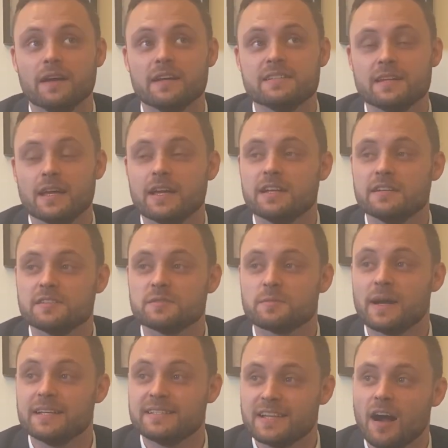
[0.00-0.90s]
Estate agents
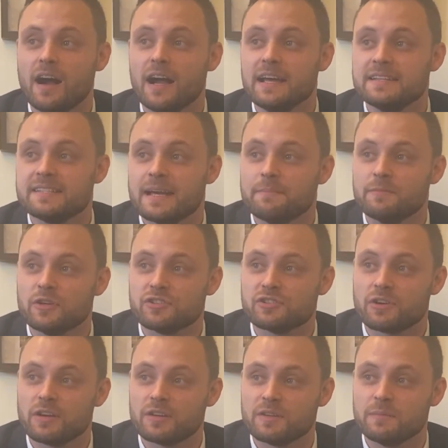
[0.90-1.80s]
wear ties. I'm not
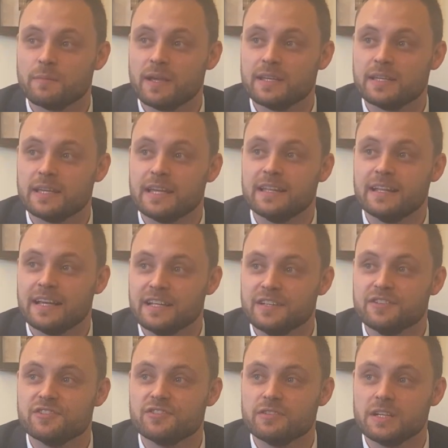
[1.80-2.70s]
sure I could make it in that
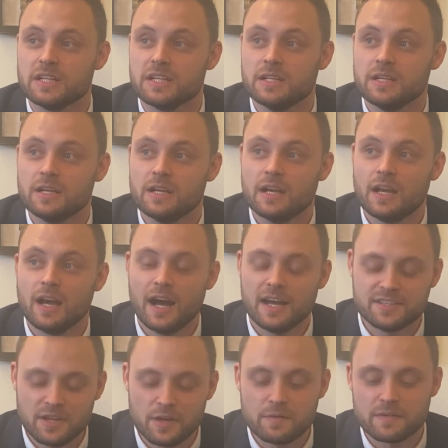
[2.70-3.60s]
industry. I
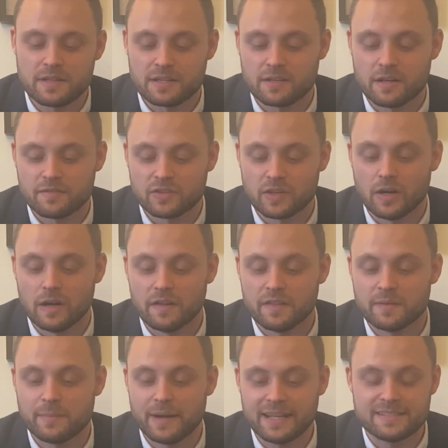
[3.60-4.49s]
don't think I've got
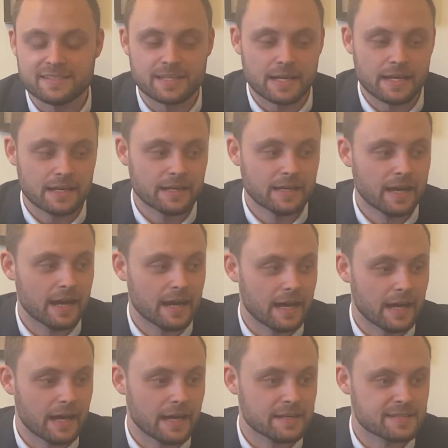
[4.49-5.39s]
the banter
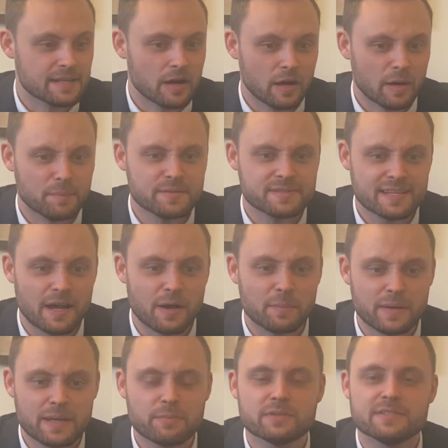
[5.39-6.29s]
to upsell.
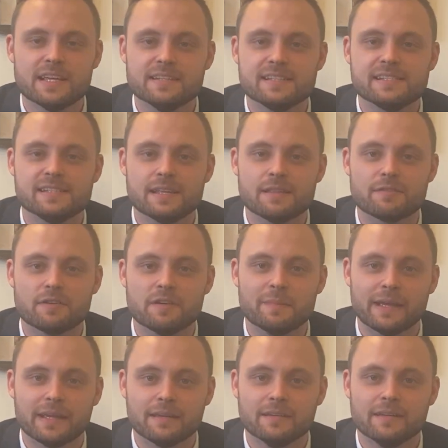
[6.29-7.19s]
People tend to see through
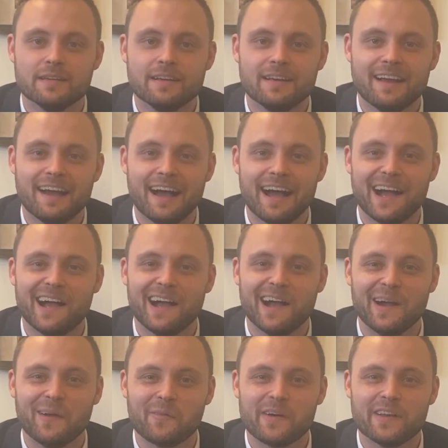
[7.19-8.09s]
me
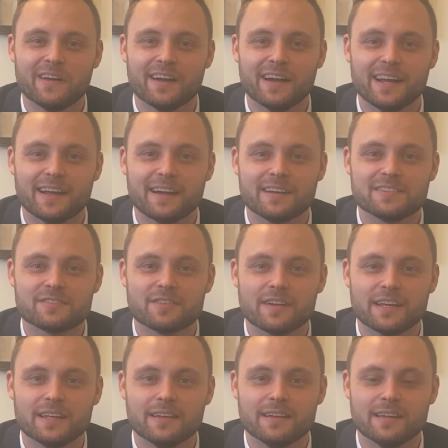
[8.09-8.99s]
when I try
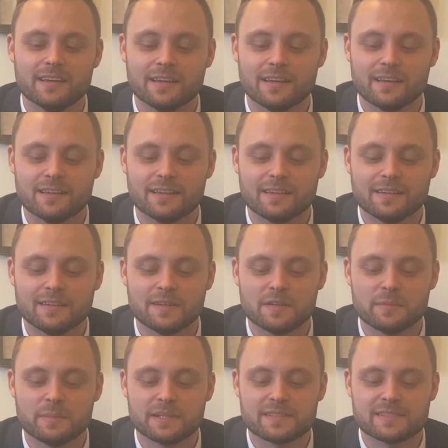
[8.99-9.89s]
and do
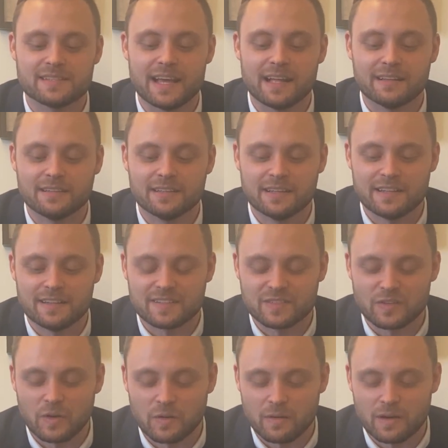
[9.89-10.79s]
the big sell, and it's
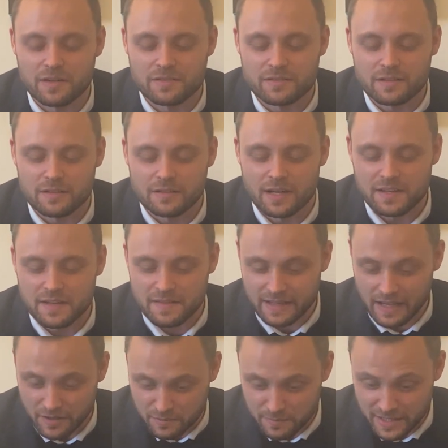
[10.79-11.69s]
not quite true. I don't think
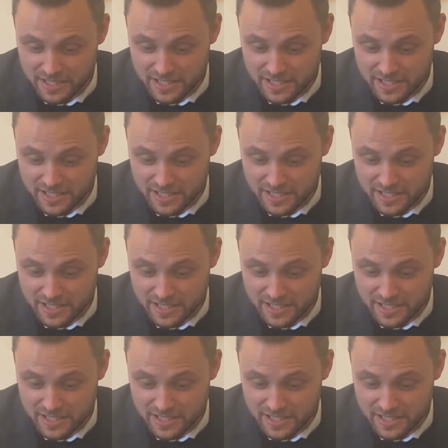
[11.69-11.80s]
I can manage